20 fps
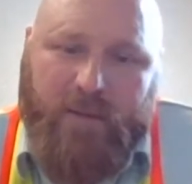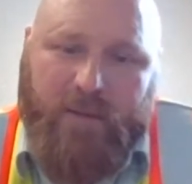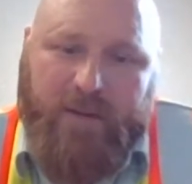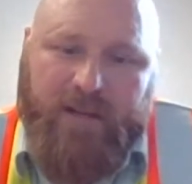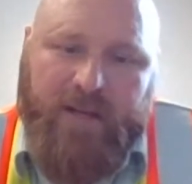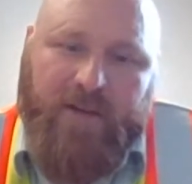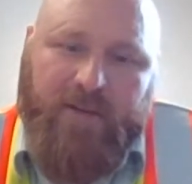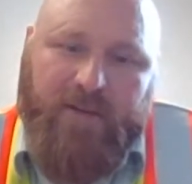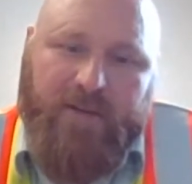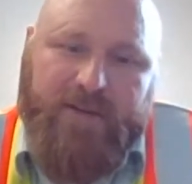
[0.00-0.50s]

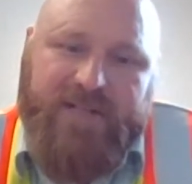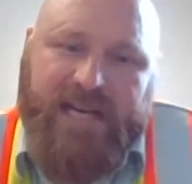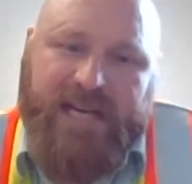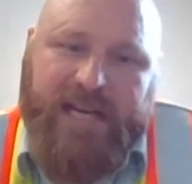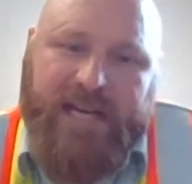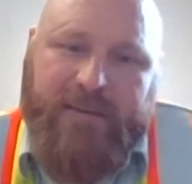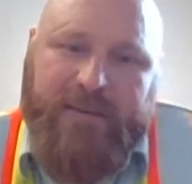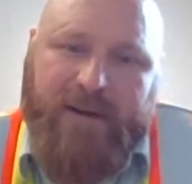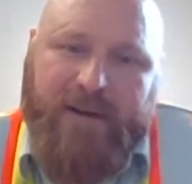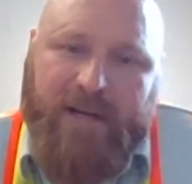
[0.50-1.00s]
with another
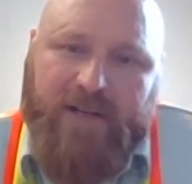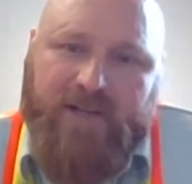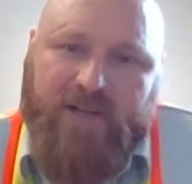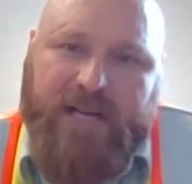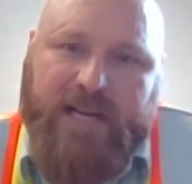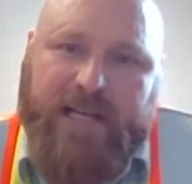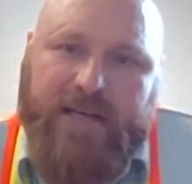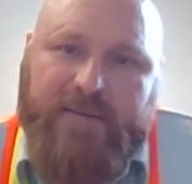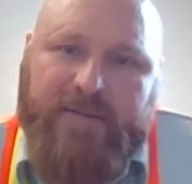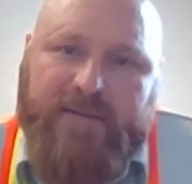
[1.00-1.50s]
team, not
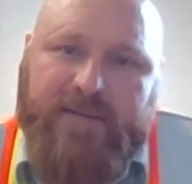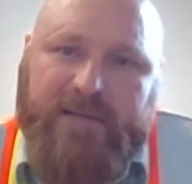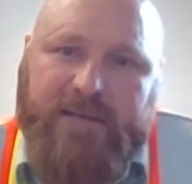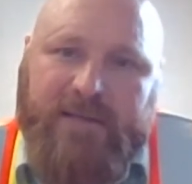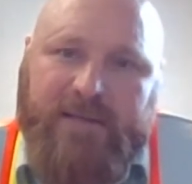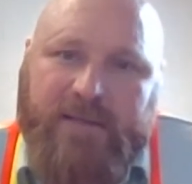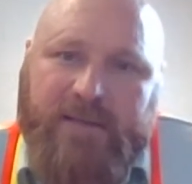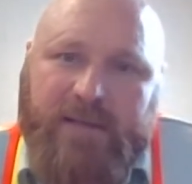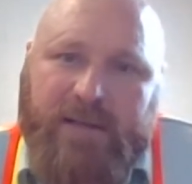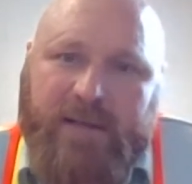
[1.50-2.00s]

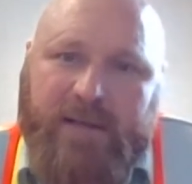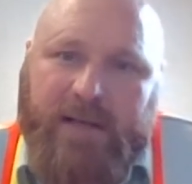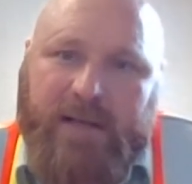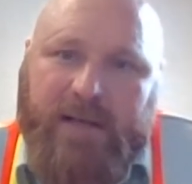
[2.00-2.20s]
Jacobson.